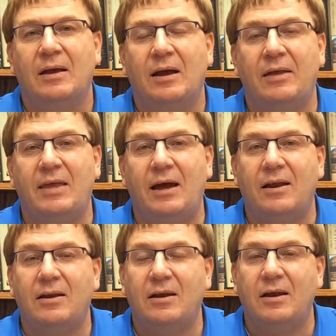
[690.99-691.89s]
and
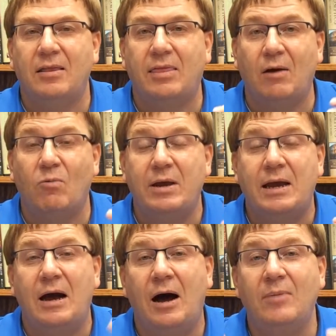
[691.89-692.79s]
that we
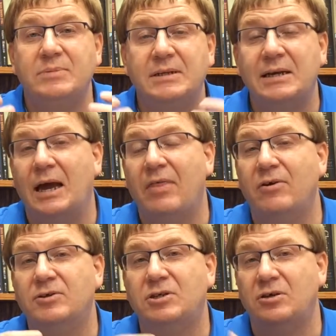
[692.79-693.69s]
come
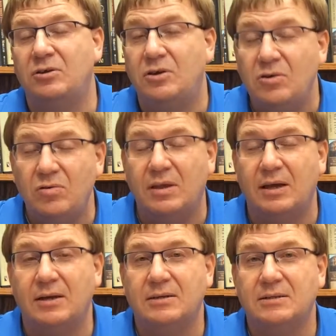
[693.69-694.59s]
together to do
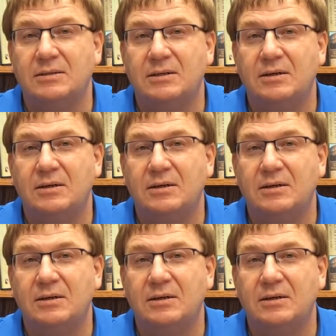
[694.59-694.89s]
this.